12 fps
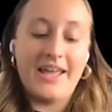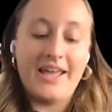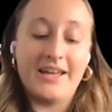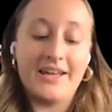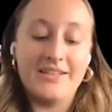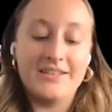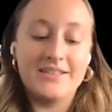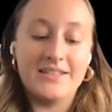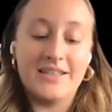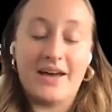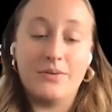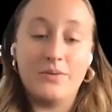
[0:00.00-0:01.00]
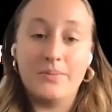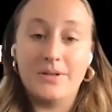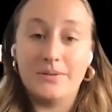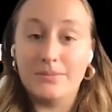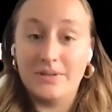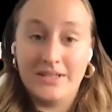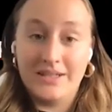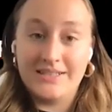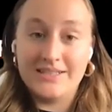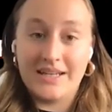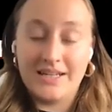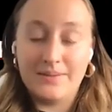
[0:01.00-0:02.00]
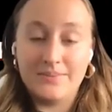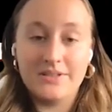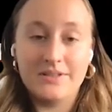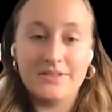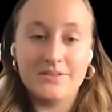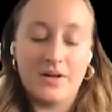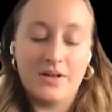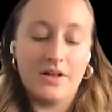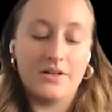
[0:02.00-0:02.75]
And that will be a really exciting episode as well.